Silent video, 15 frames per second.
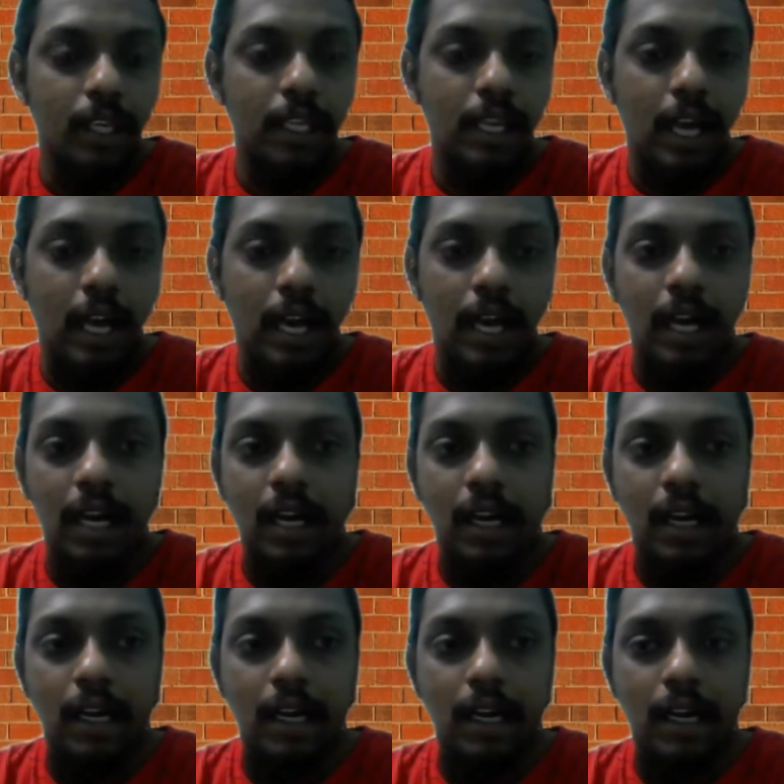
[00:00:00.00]

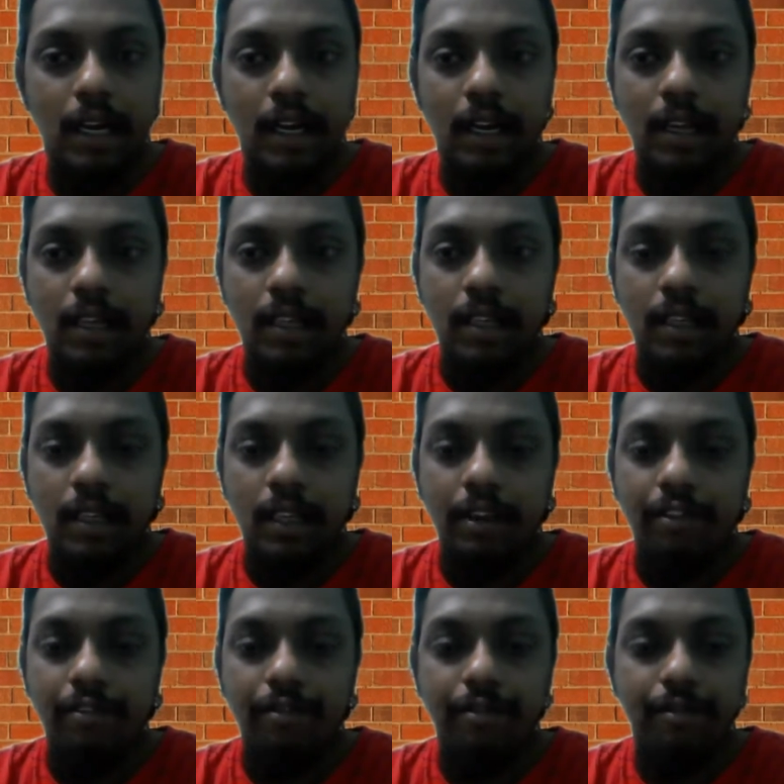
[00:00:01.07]
yeah,
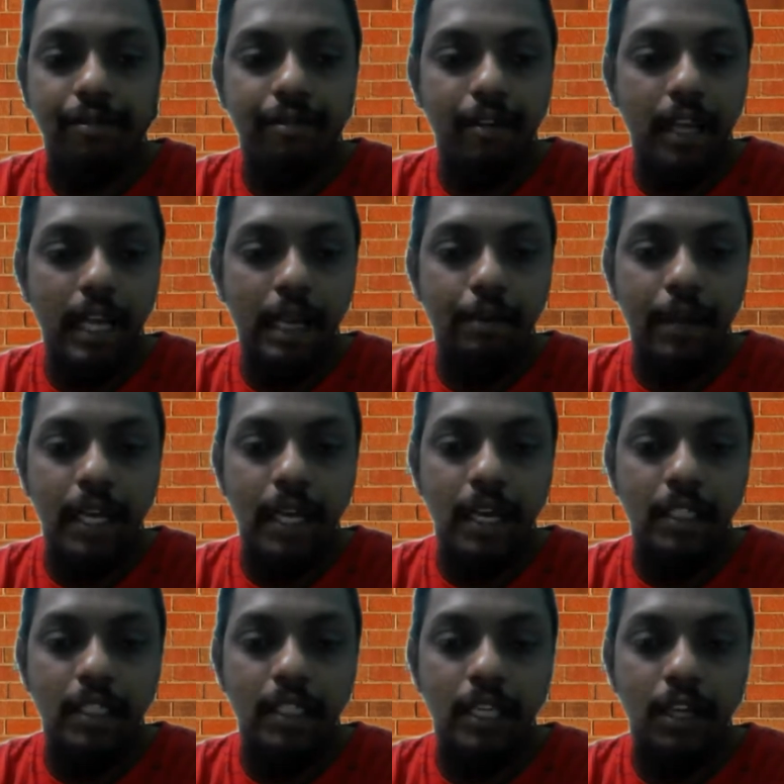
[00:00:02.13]
if anybody
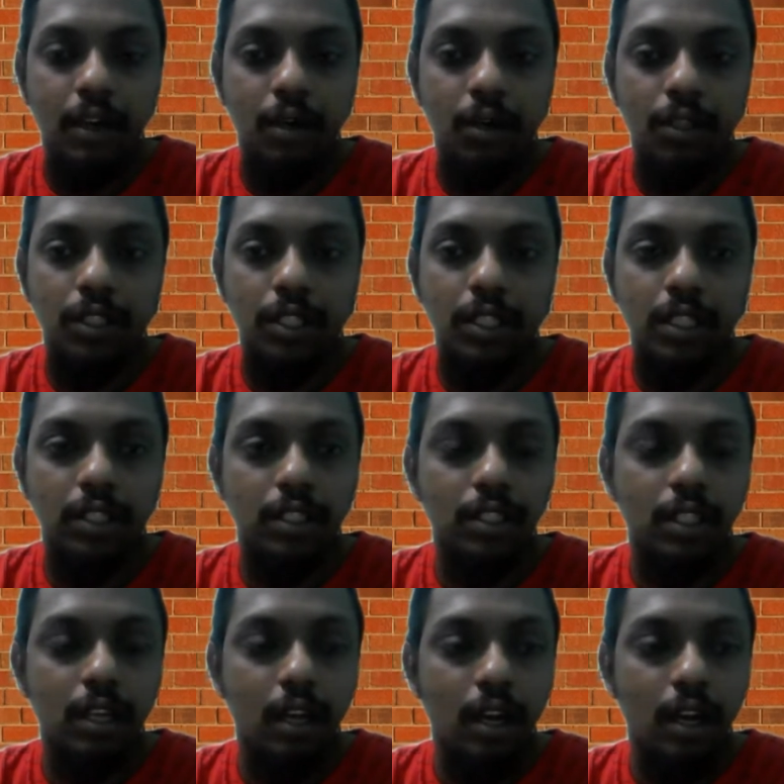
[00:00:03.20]
has any questions